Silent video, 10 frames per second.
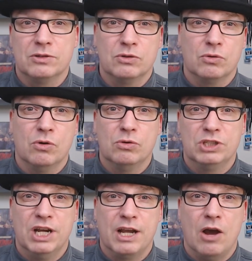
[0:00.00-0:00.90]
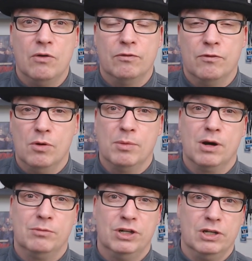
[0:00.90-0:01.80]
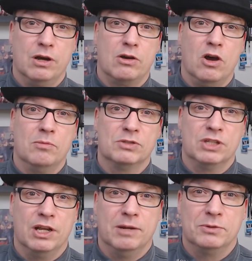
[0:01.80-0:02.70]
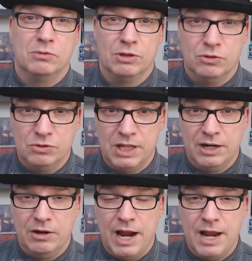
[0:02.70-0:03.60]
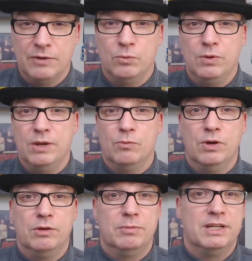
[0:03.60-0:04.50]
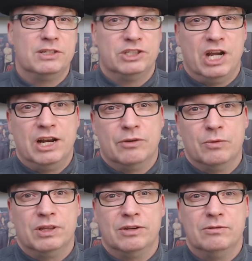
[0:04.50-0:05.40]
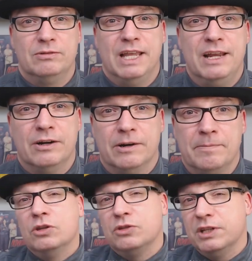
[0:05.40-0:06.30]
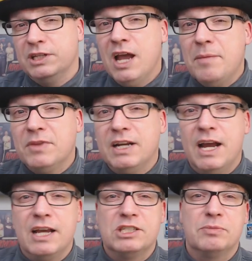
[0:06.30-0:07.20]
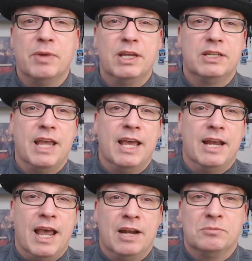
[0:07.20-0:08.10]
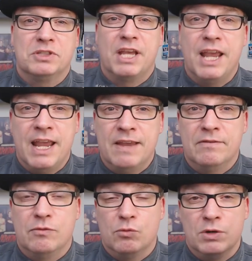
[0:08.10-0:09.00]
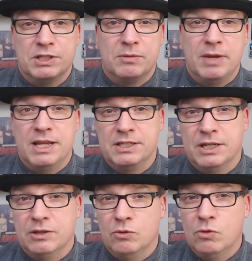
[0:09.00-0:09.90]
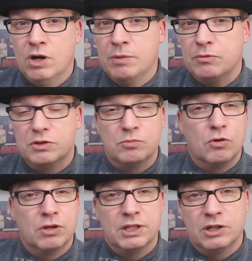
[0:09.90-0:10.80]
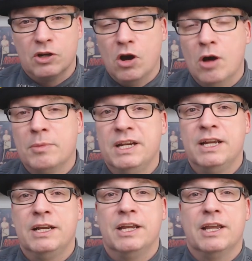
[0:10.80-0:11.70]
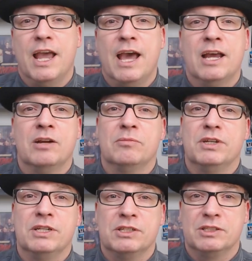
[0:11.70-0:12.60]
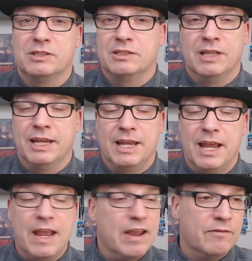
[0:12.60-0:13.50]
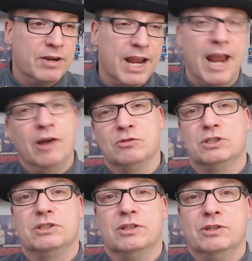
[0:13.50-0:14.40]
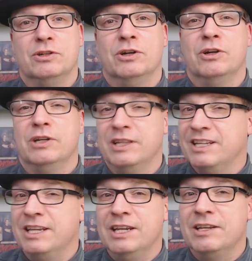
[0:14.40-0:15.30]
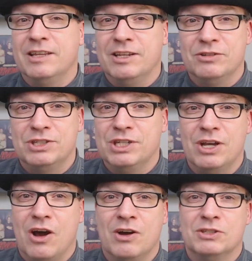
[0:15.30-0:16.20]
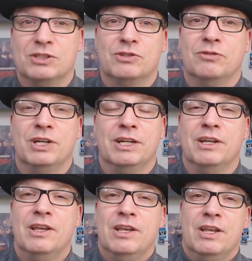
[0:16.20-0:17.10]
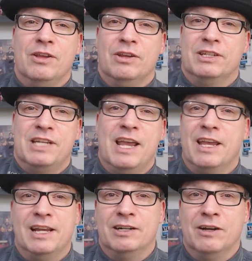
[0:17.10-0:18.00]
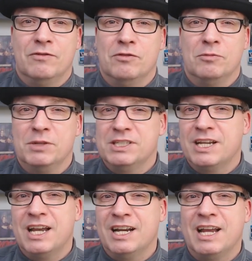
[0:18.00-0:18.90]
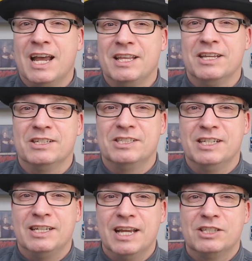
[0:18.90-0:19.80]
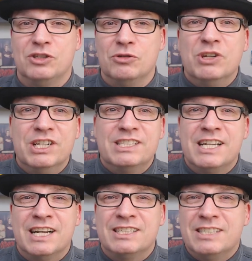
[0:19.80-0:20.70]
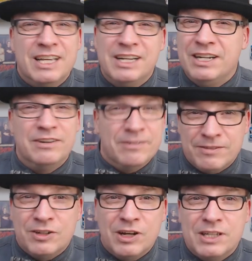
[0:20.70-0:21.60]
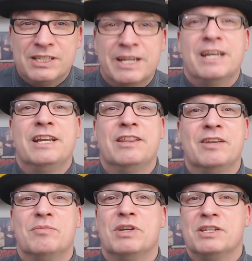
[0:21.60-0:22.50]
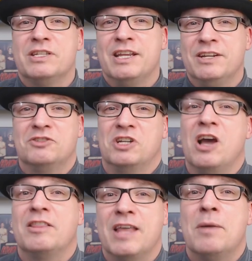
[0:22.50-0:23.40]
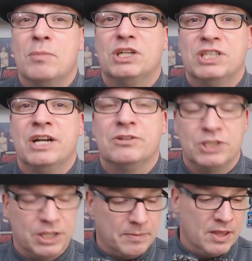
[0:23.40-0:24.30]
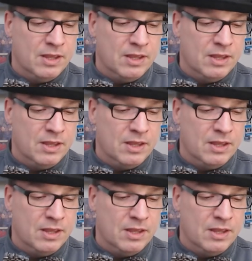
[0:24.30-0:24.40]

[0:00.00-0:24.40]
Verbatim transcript: So go check out foam armory dot com, sign up to our newsletter, and we will be chatting with you later. So the time that I spent at Adam's cave was amazing. Norm was more than accommodating. Adam is like every ounce the nerd, the geek that you see on screen. You just can't get enough of him. He's the kind of guy that you sit next to and you just get excited even if they're not saying anything because they just got that much energy.